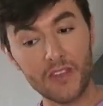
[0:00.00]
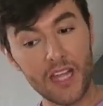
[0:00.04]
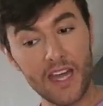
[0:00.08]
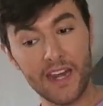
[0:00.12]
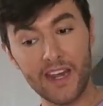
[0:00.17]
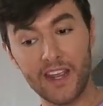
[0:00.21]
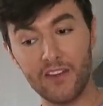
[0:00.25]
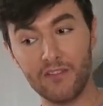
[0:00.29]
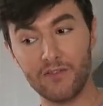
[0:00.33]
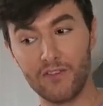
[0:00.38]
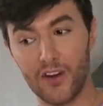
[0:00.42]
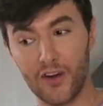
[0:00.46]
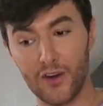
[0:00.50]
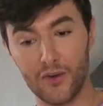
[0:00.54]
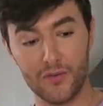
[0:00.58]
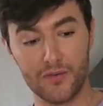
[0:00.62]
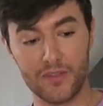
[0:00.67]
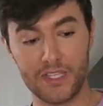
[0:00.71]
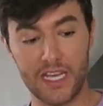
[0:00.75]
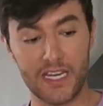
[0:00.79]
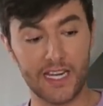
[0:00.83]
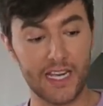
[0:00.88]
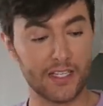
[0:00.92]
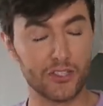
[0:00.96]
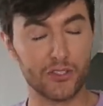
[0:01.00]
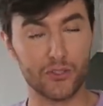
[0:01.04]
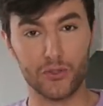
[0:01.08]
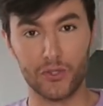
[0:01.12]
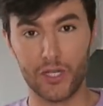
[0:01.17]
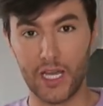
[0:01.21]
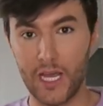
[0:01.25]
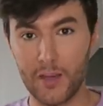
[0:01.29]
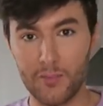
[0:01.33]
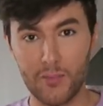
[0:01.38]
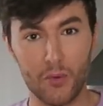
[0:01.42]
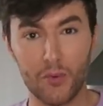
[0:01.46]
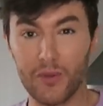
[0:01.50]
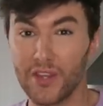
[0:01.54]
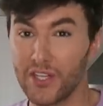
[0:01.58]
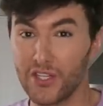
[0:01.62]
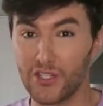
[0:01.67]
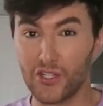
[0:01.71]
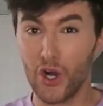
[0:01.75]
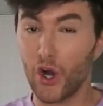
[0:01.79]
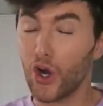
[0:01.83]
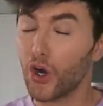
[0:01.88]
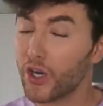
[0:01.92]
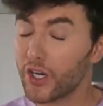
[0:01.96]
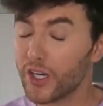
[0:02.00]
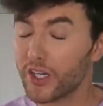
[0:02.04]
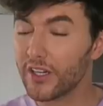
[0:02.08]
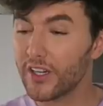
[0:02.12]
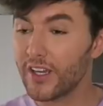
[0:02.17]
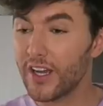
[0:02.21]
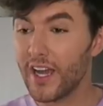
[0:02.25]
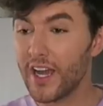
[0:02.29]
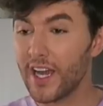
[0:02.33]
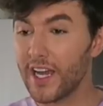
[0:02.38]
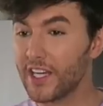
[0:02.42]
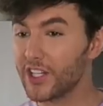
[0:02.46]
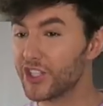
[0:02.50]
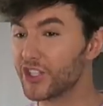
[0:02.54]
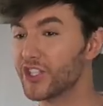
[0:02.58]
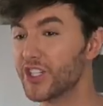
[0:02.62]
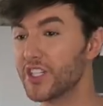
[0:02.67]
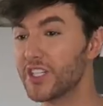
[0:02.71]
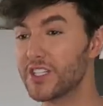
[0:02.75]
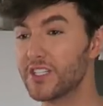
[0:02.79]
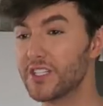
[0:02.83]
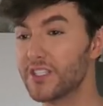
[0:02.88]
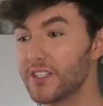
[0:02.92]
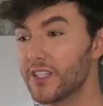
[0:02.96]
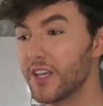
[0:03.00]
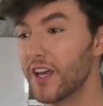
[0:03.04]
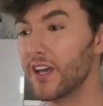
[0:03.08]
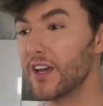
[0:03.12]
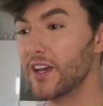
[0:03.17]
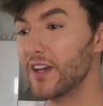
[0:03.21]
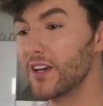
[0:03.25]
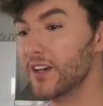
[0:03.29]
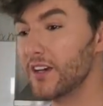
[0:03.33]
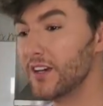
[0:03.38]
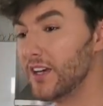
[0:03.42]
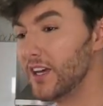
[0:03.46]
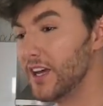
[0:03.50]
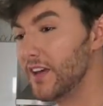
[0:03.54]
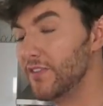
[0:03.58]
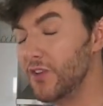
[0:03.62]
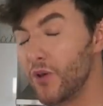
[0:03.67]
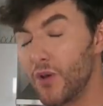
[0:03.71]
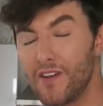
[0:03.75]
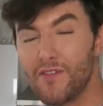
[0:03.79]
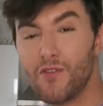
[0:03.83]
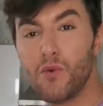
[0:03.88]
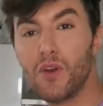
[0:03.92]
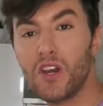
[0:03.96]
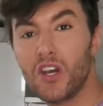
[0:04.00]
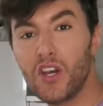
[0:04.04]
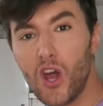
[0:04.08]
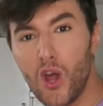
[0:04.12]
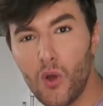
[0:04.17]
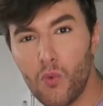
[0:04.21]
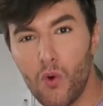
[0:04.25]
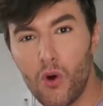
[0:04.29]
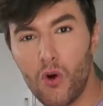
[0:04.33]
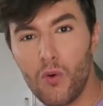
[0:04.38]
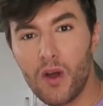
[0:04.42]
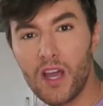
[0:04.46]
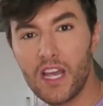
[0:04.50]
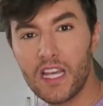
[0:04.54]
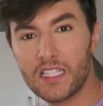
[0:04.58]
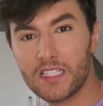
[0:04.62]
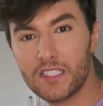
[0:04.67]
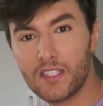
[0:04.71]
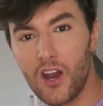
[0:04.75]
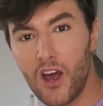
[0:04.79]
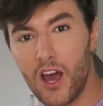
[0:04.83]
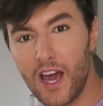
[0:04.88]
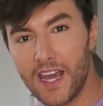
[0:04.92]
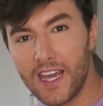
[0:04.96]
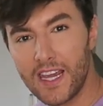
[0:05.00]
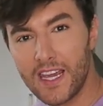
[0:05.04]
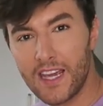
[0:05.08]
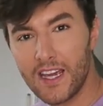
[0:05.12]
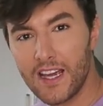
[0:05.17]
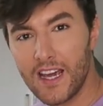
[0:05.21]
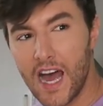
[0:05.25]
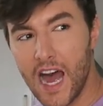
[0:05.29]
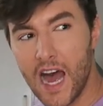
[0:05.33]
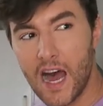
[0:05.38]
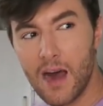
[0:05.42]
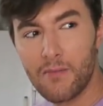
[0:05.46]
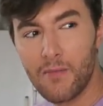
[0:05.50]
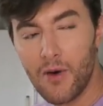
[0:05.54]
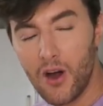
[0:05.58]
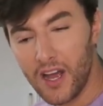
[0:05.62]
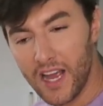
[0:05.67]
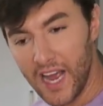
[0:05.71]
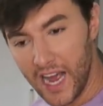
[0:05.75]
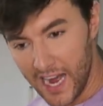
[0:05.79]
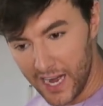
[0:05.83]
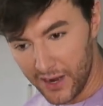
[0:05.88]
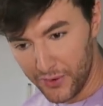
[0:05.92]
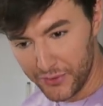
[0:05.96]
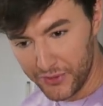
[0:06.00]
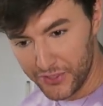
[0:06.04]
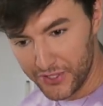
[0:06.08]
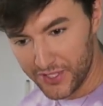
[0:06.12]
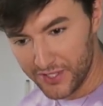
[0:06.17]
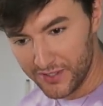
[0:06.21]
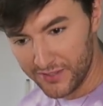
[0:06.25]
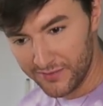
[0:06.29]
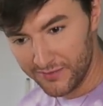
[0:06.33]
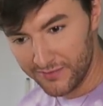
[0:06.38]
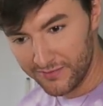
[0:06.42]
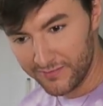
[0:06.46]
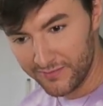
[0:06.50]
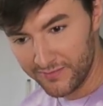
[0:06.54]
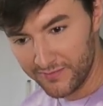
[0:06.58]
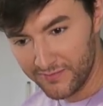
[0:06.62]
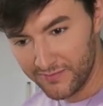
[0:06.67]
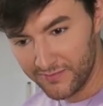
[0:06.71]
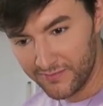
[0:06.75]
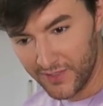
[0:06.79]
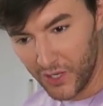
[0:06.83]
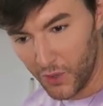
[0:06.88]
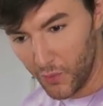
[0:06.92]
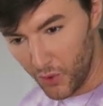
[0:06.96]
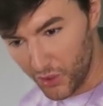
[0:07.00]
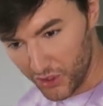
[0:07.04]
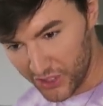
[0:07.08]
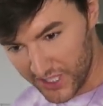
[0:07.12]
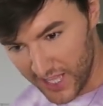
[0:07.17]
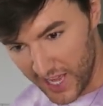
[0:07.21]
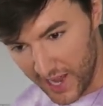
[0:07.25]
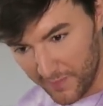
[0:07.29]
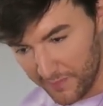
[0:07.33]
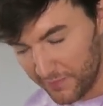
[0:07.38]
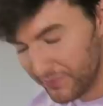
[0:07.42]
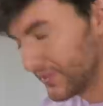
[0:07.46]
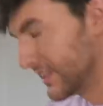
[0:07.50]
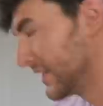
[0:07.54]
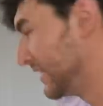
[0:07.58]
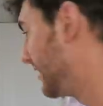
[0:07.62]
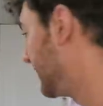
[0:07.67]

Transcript: and it involves a next door neighbor with a dog. It's just, if you ever want to know what it's like at my house, watch that.